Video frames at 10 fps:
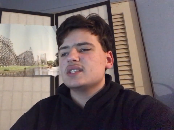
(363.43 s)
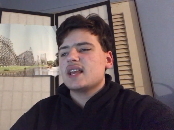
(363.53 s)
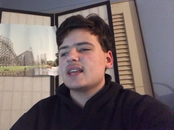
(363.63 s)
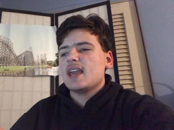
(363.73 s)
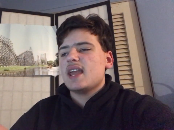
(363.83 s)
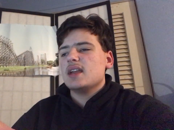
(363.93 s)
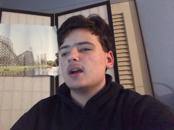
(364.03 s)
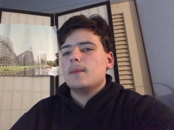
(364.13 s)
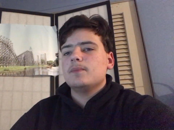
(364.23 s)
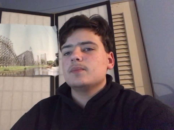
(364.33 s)
like
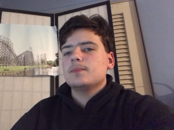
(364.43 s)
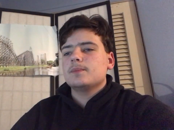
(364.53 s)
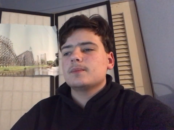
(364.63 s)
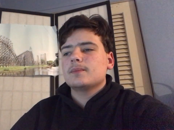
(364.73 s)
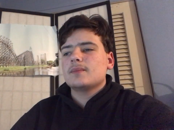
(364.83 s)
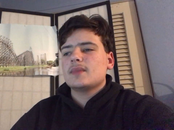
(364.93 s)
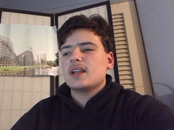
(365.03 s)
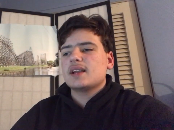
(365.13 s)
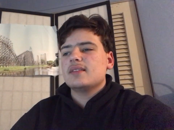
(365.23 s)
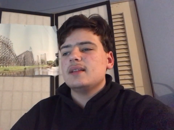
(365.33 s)
a
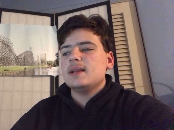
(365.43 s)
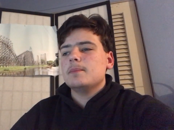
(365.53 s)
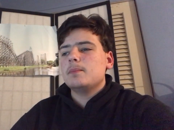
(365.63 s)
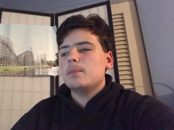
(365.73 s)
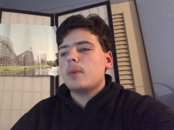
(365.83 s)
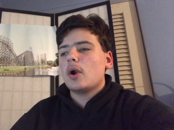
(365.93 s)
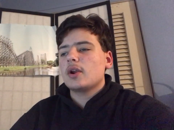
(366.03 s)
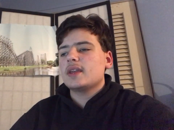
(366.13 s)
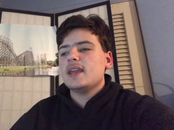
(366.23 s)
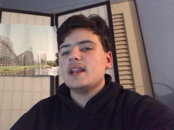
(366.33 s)
theme
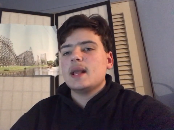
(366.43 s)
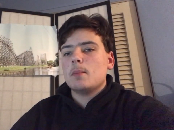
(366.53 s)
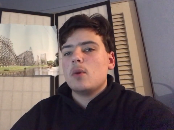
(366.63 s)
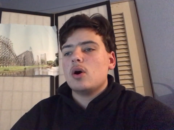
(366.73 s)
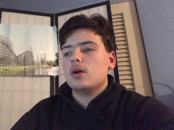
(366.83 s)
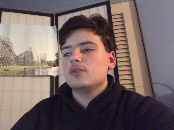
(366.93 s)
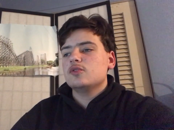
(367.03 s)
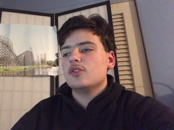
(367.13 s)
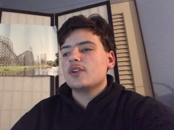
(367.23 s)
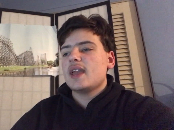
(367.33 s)
park in a mall.
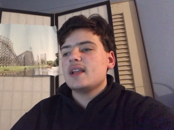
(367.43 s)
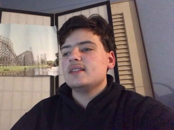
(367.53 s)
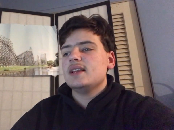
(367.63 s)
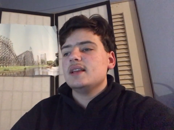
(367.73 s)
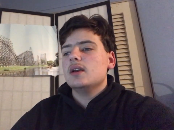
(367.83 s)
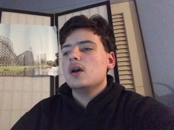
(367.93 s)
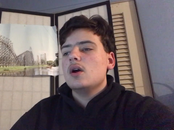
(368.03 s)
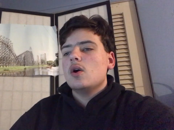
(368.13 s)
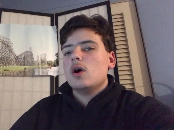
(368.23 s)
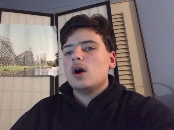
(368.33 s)
So they're getting the
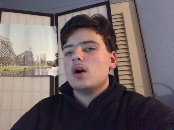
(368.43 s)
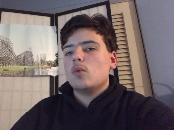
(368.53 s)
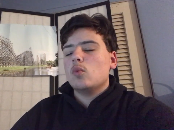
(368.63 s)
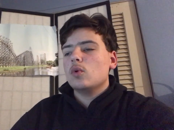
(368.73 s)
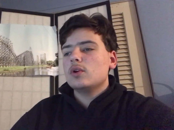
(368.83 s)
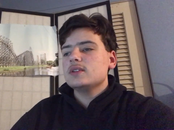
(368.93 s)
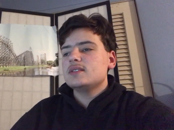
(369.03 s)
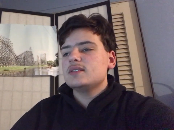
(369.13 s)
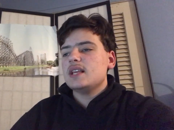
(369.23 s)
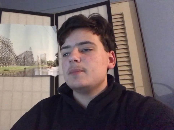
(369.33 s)
world's
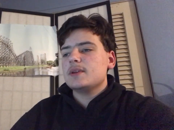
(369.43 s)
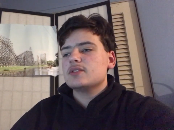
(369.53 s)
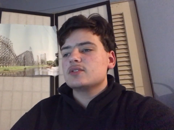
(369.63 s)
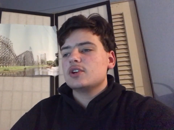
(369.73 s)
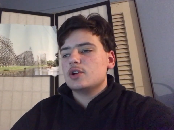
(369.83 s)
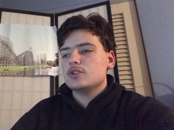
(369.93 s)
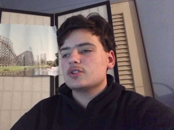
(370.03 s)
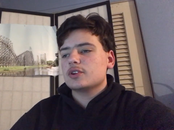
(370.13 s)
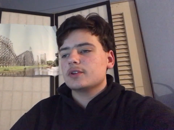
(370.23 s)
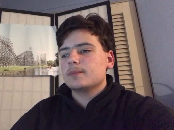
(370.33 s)
steepest
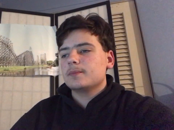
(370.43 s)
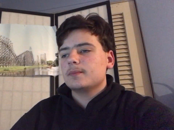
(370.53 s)
coaster.